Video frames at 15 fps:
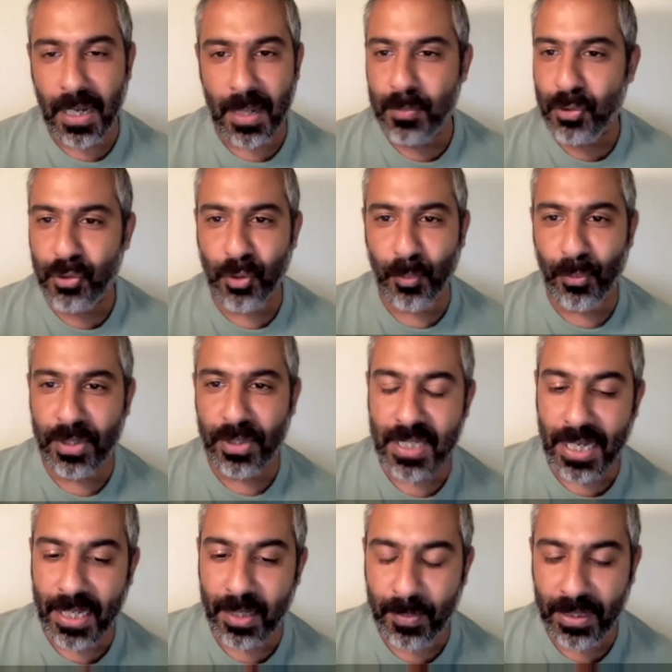super
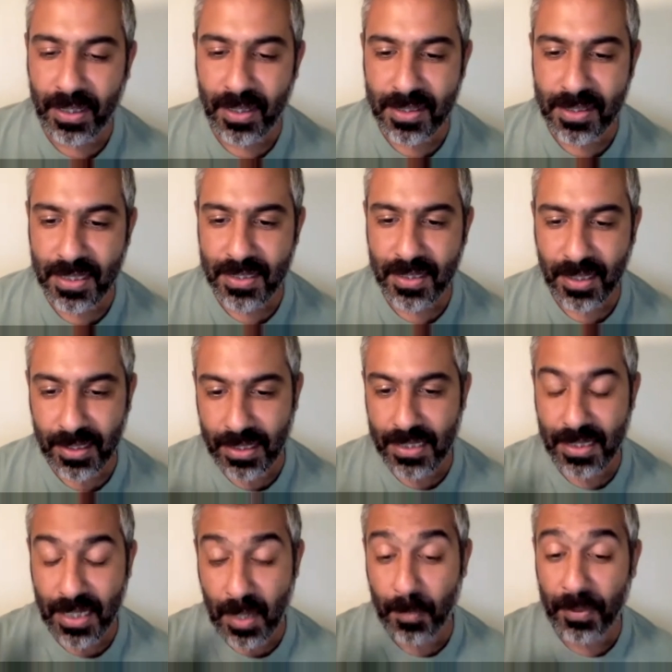excited because there's
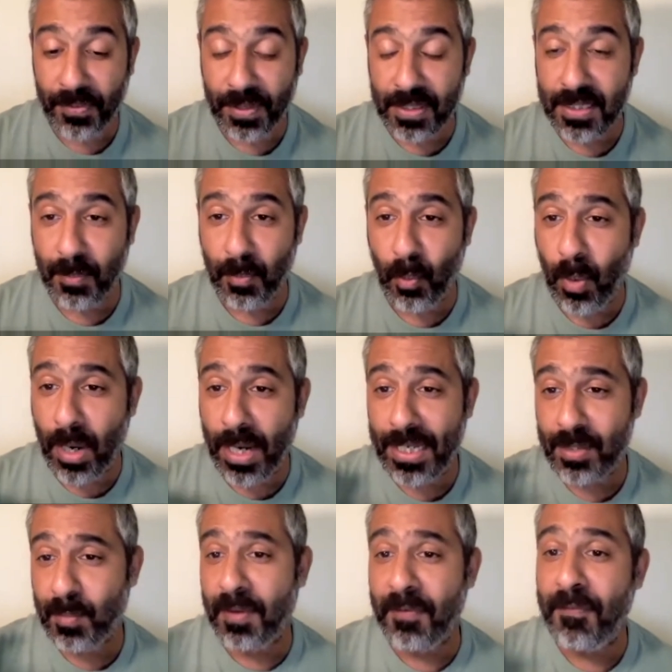a couple of things. Number one,
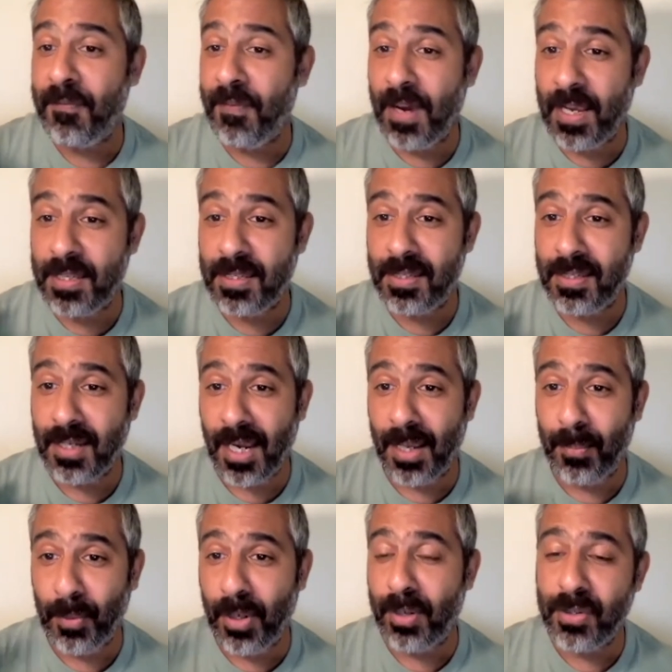it's my first
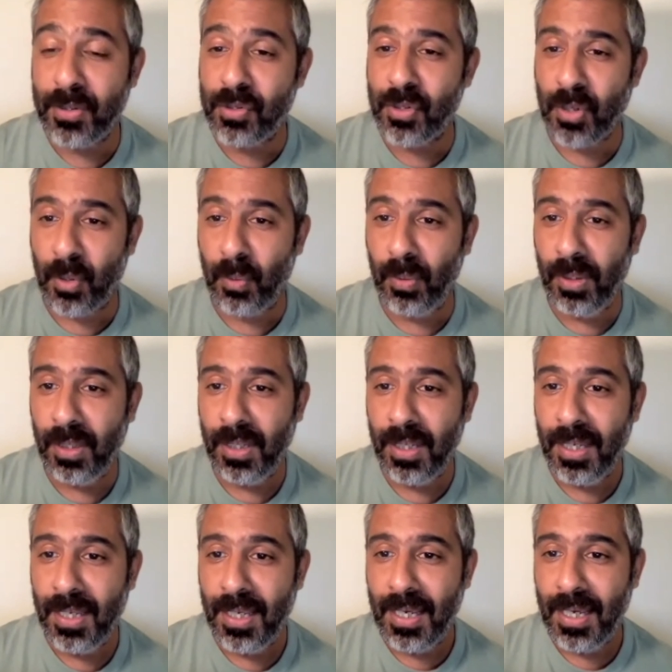time going to Seoul
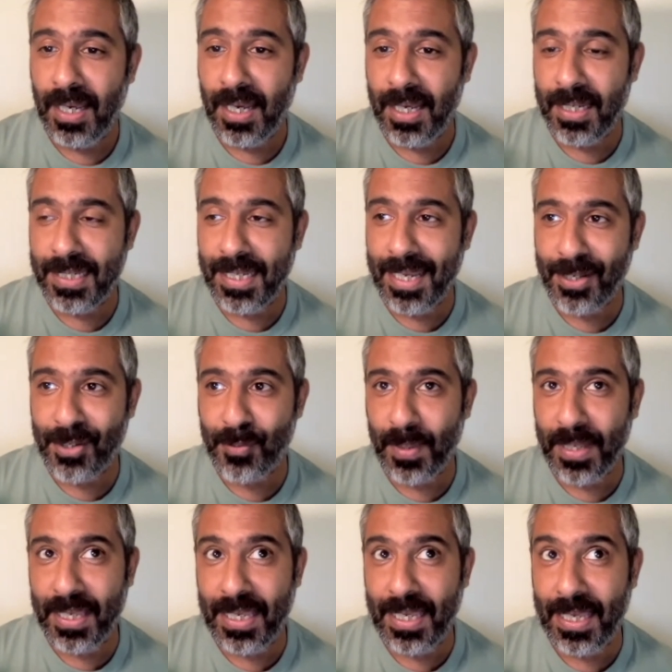
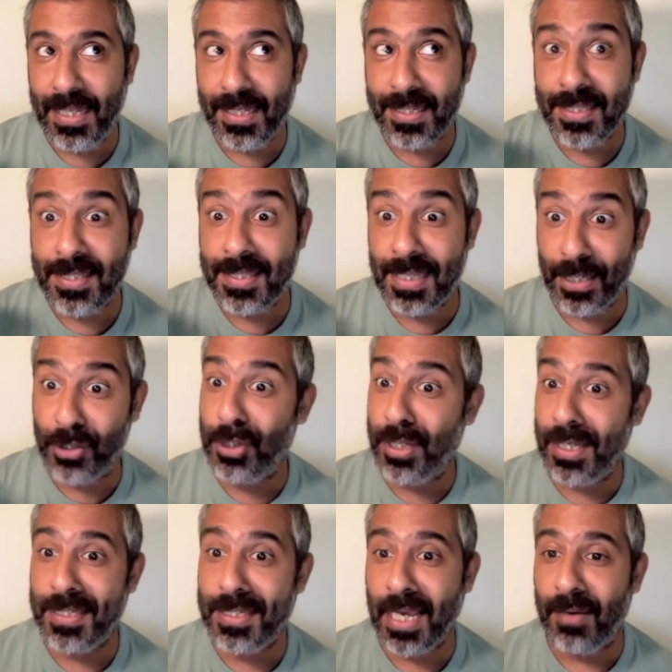DXB in the 6
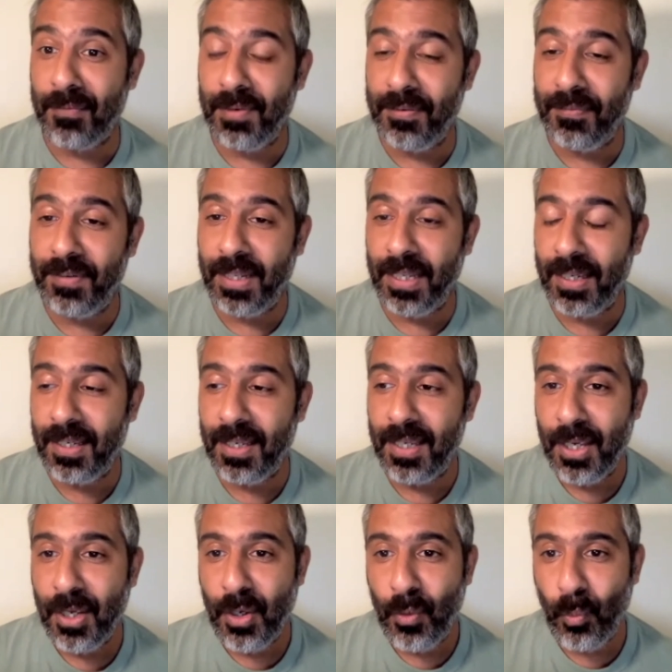years that I've lived here,
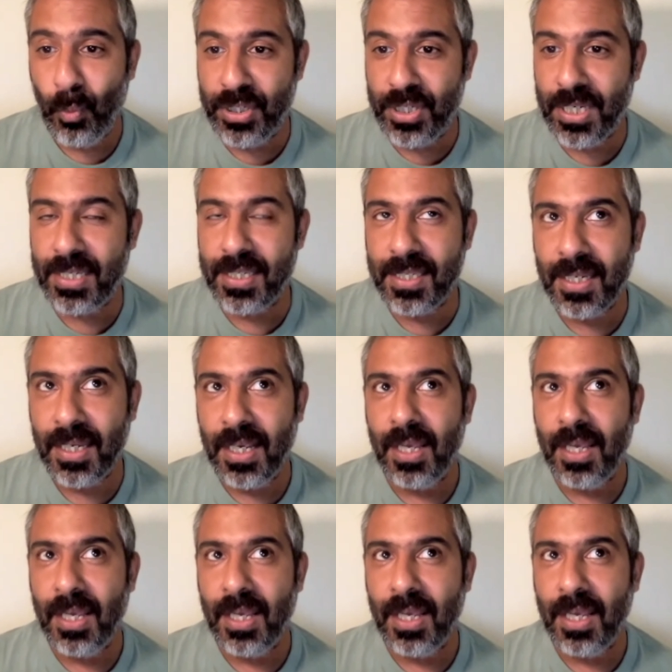which is